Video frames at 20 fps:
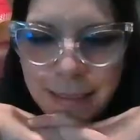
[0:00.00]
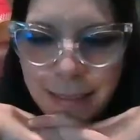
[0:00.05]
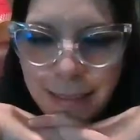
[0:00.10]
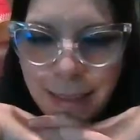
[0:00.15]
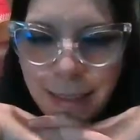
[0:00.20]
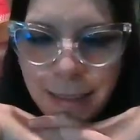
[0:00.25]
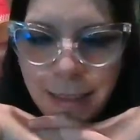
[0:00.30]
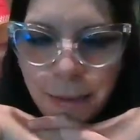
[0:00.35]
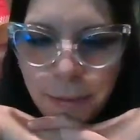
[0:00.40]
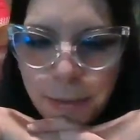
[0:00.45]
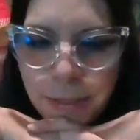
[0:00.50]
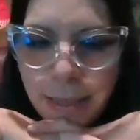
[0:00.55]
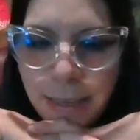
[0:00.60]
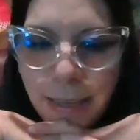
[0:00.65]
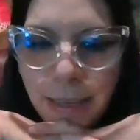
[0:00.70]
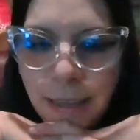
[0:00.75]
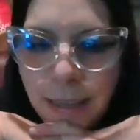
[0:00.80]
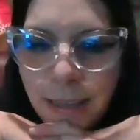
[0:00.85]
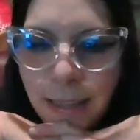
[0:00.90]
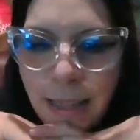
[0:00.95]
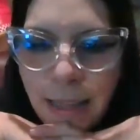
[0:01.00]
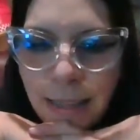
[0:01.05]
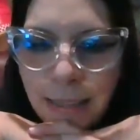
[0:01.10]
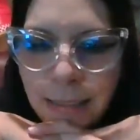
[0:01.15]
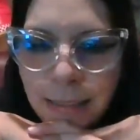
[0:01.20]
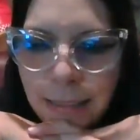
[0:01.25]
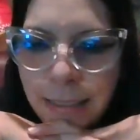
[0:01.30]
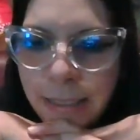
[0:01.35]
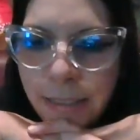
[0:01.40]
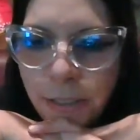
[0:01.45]
think it was like a
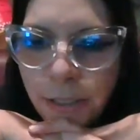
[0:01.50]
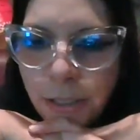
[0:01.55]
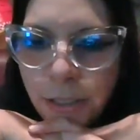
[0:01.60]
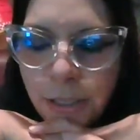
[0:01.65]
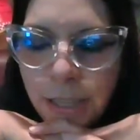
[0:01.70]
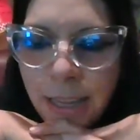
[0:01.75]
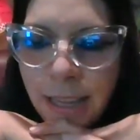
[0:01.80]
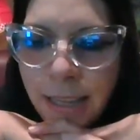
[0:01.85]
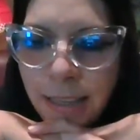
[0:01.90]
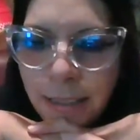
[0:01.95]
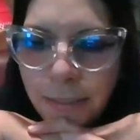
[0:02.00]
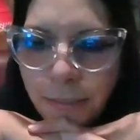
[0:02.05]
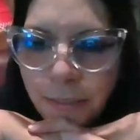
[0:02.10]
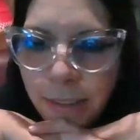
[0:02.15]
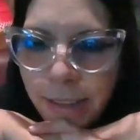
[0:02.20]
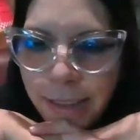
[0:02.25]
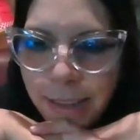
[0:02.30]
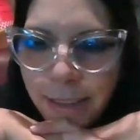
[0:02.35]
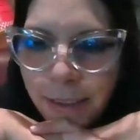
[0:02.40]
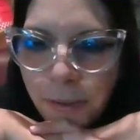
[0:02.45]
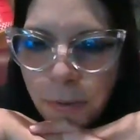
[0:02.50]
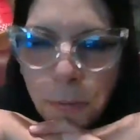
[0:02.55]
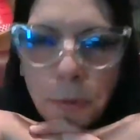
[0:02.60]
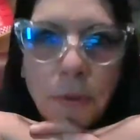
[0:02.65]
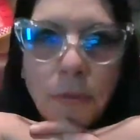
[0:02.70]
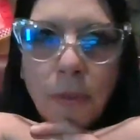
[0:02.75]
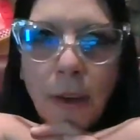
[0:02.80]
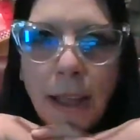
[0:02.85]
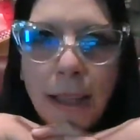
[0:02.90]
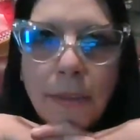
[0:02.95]
glitter kind of like
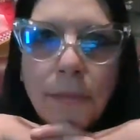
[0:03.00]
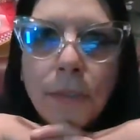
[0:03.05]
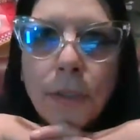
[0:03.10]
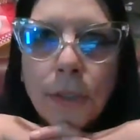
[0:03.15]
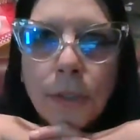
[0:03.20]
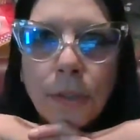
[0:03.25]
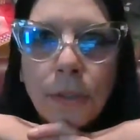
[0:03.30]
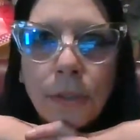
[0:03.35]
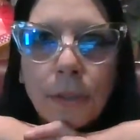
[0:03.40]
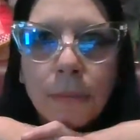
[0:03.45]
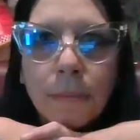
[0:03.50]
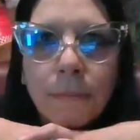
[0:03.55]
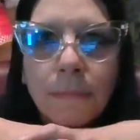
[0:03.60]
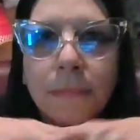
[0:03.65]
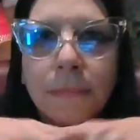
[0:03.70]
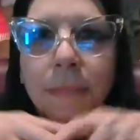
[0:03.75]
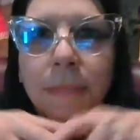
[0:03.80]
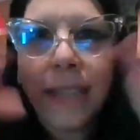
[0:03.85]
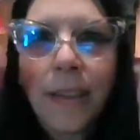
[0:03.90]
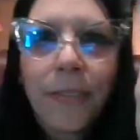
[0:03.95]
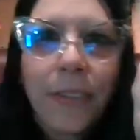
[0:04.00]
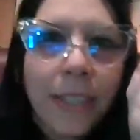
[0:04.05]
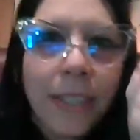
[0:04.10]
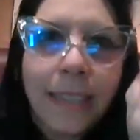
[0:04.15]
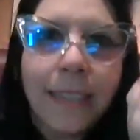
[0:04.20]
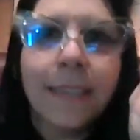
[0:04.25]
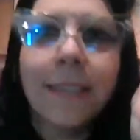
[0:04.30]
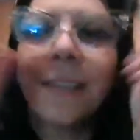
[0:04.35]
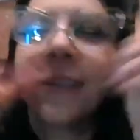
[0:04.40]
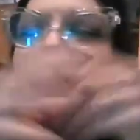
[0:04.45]
revival
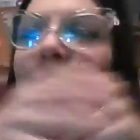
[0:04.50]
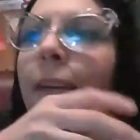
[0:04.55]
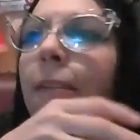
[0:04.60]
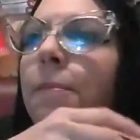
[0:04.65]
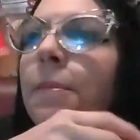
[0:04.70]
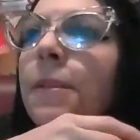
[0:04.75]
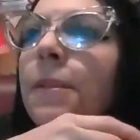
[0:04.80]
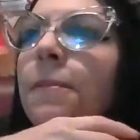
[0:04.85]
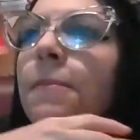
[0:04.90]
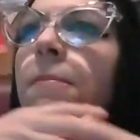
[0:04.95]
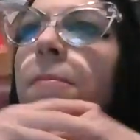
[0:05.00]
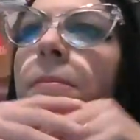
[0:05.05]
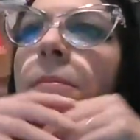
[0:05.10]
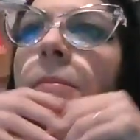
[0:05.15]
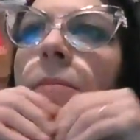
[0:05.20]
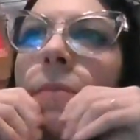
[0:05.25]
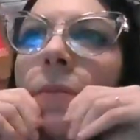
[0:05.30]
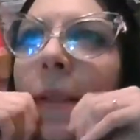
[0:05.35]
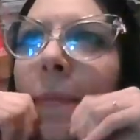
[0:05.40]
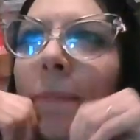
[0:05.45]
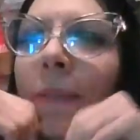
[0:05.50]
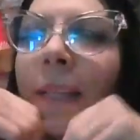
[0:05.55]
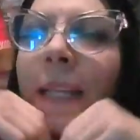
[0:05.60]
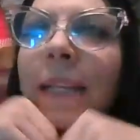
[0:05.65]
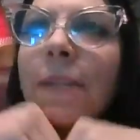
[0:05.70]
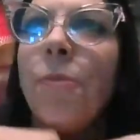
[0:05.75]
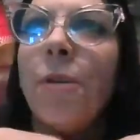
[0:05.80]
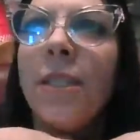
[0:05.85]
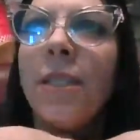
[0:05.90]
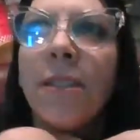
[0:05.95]
70s club. And they
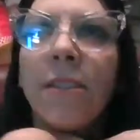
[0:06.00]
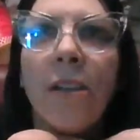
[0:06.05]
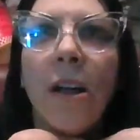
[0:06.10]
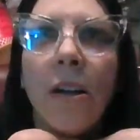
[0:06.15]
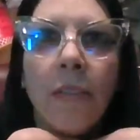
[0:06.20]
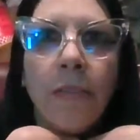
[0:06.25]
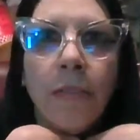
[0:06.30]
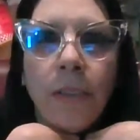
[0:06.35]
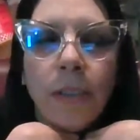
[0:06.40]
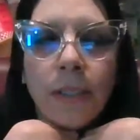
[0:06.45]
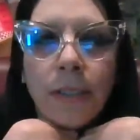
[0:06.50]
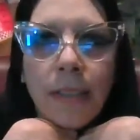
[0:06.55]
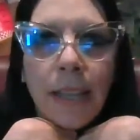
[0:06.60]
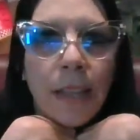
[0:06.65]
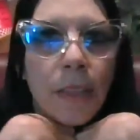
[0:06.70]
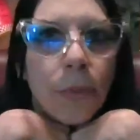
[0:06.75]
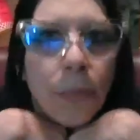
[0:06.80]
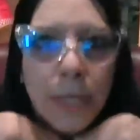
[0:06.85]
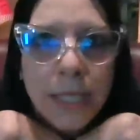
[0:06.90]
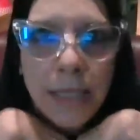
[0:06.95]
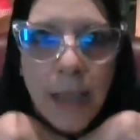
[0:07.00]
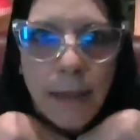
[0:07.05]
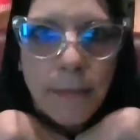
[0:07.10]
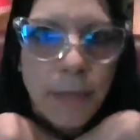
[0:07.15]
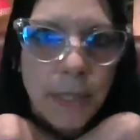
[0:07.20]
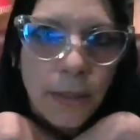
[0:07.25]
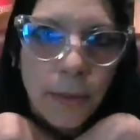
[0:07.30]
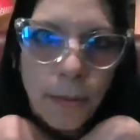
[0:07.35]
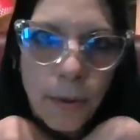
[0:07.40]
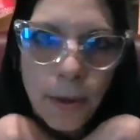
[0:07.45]
played one song for us like 3
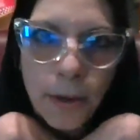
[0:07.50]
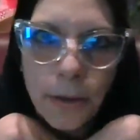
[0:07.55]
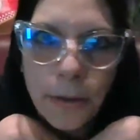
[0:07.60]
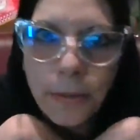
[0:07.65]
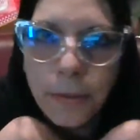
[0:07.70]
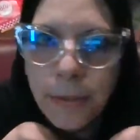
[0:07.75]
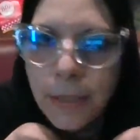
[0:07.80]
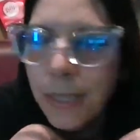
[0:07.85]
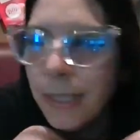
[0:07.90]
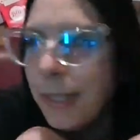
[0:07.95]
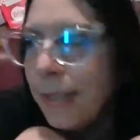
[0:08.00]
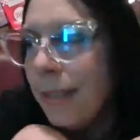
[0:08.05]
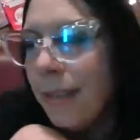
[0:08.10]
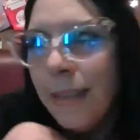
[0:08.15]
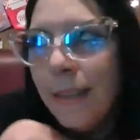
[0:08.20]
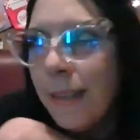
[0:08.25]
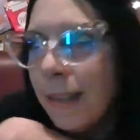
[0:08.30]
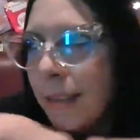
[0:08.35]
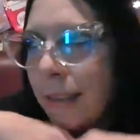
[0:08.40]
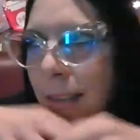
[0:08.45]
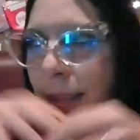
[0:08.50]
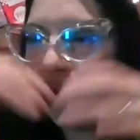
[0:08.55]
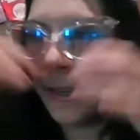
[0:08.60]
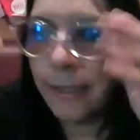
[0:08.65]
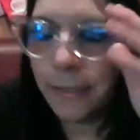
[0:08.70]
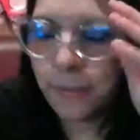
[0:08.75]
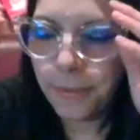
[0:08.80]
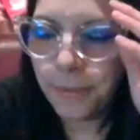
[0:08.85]
times in a row. And I don't